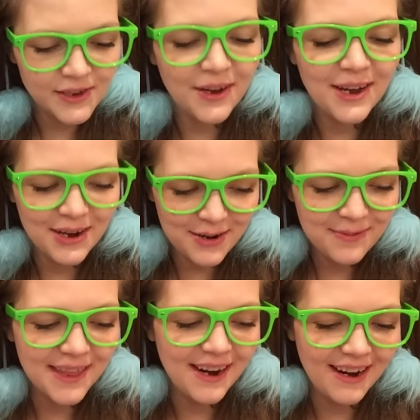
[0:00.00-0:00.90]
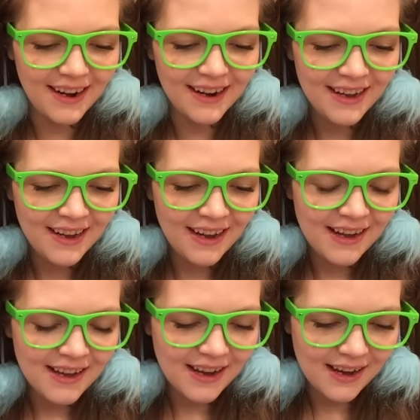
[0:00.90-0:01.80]
so I hope they're,
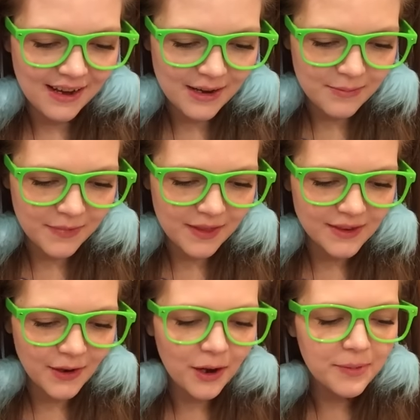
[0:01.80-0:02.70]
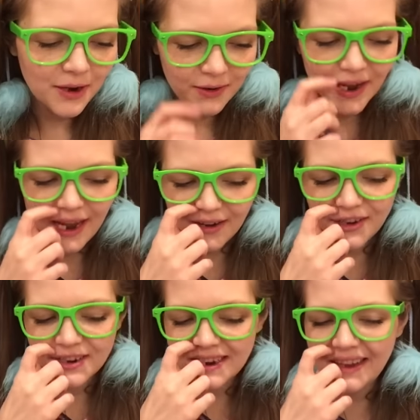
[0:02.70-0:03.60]
um, so I hope they're okay on
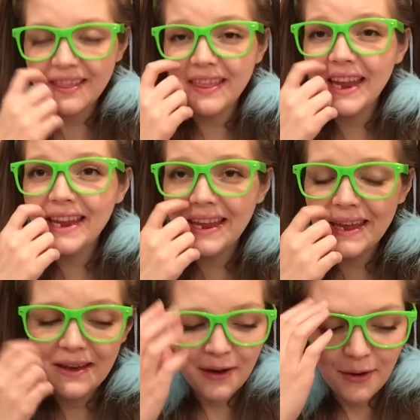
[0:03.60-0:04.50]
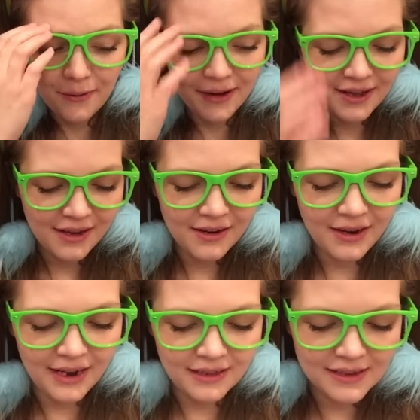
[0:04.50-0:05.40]
your teeth. Thank you. All
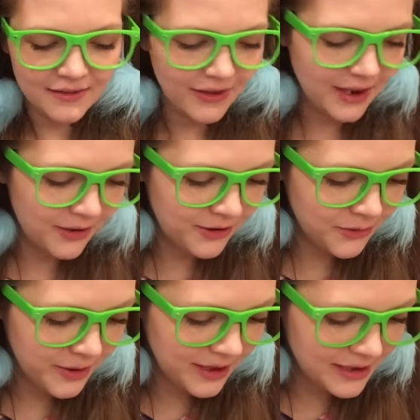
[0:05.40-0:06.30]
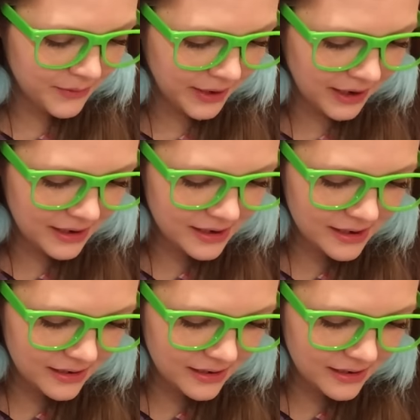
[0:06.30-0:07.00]
right, let's find out which one this one is.